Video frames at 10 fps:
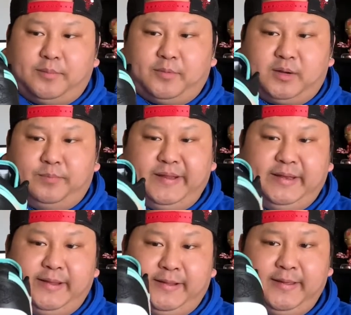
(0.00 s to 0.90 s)
I'm not
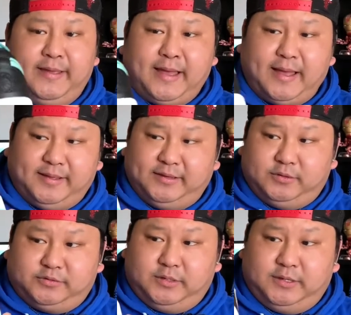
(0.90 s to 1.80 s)
complaining uh, it
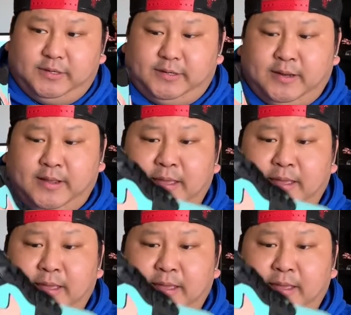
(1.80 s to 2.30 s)
looks really good